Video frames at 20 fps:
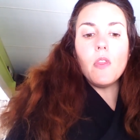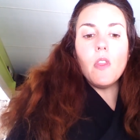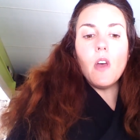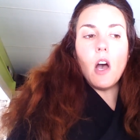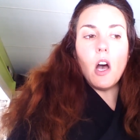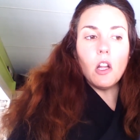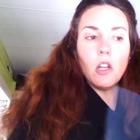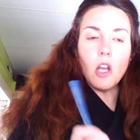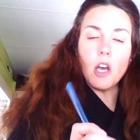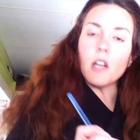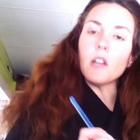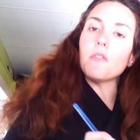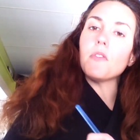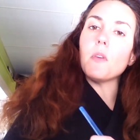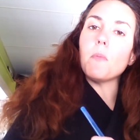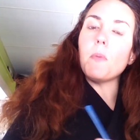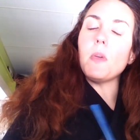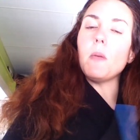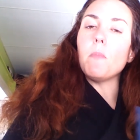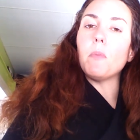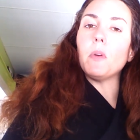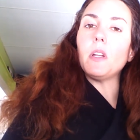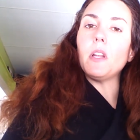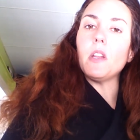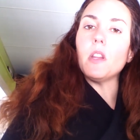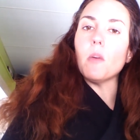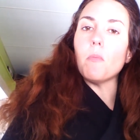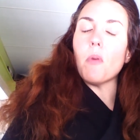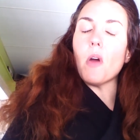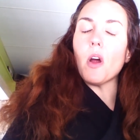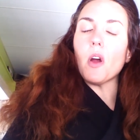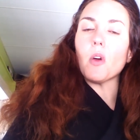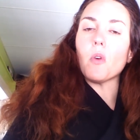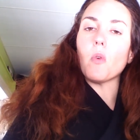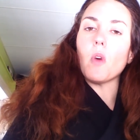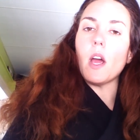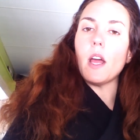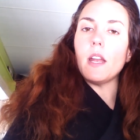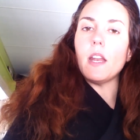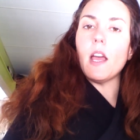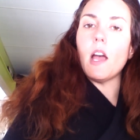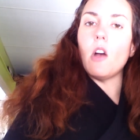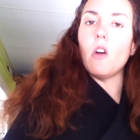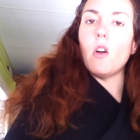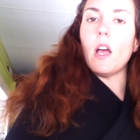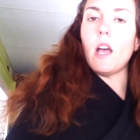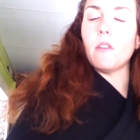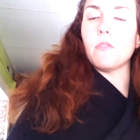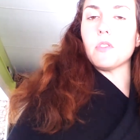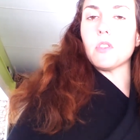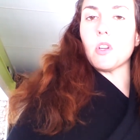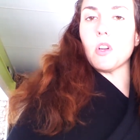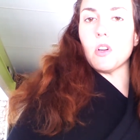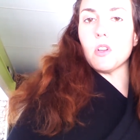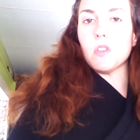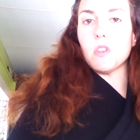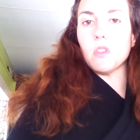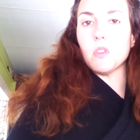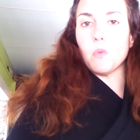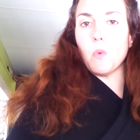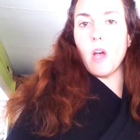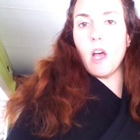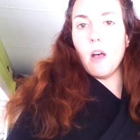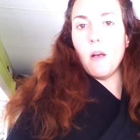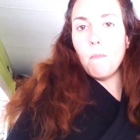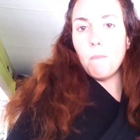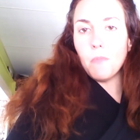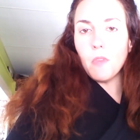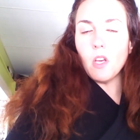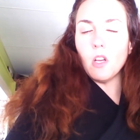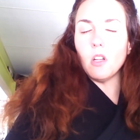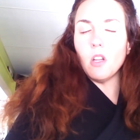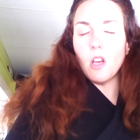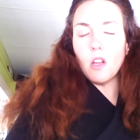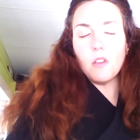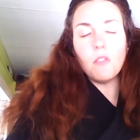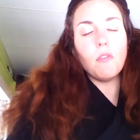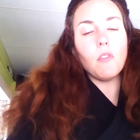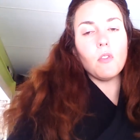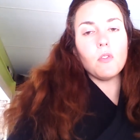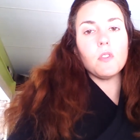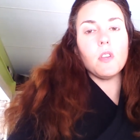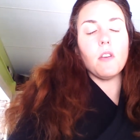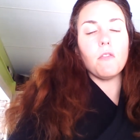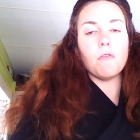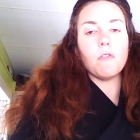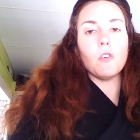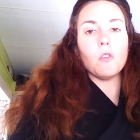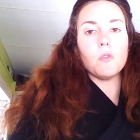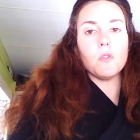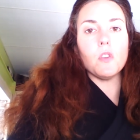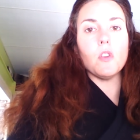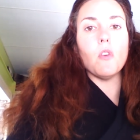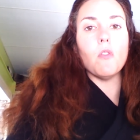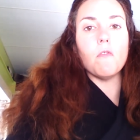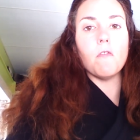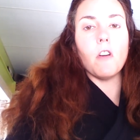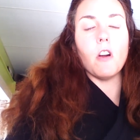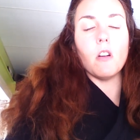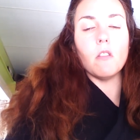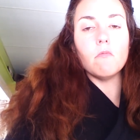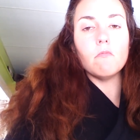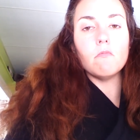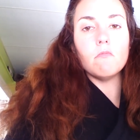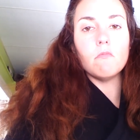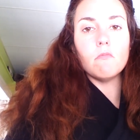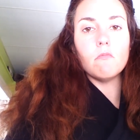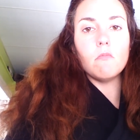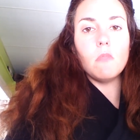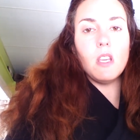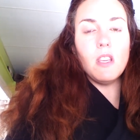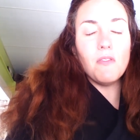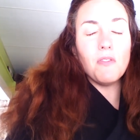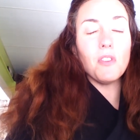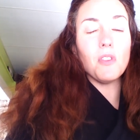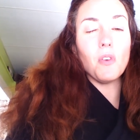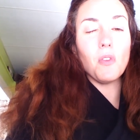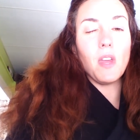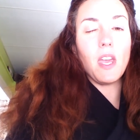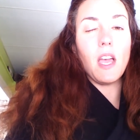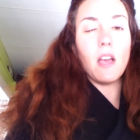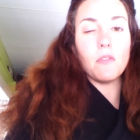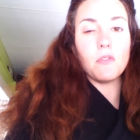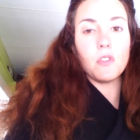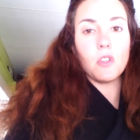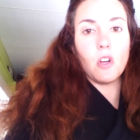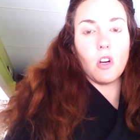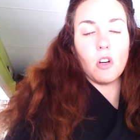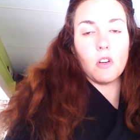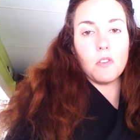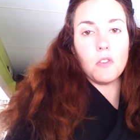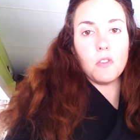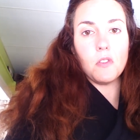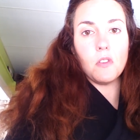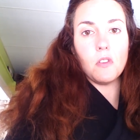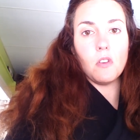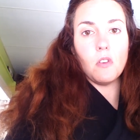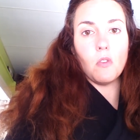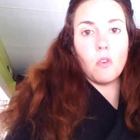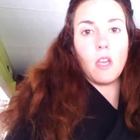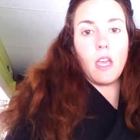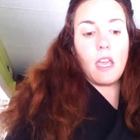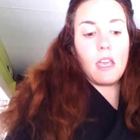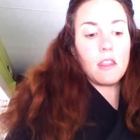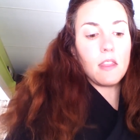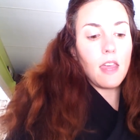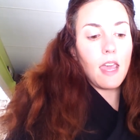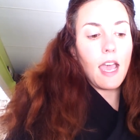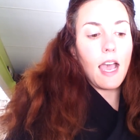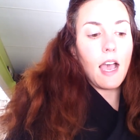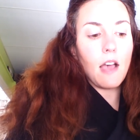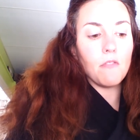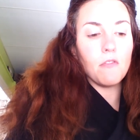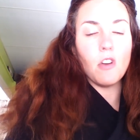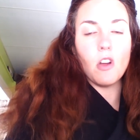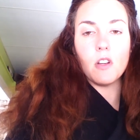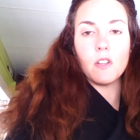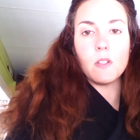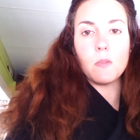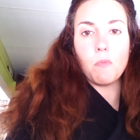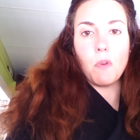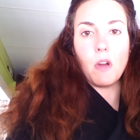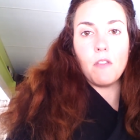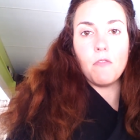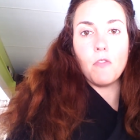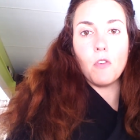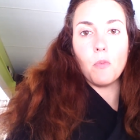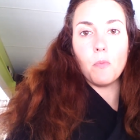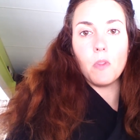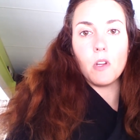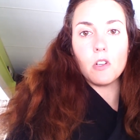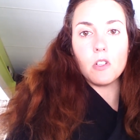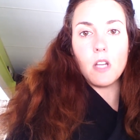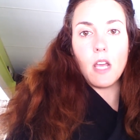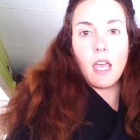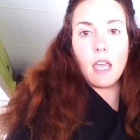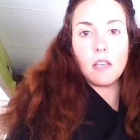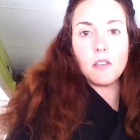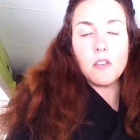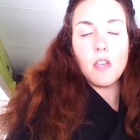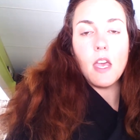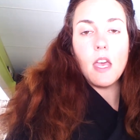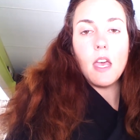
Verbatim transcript: A lot of the people in the park we're at now have skirts as well. A lot of those have frozen over even though they have skirts, okay? They have not spray foamed their tanks.